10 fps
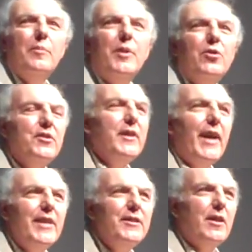because the
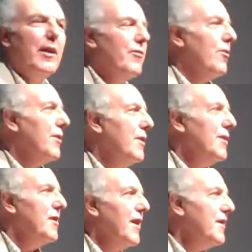ice cover
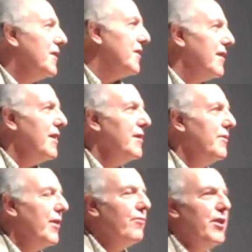is less
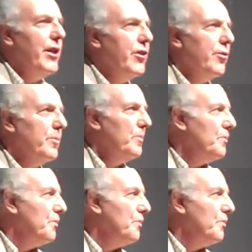extensive every year.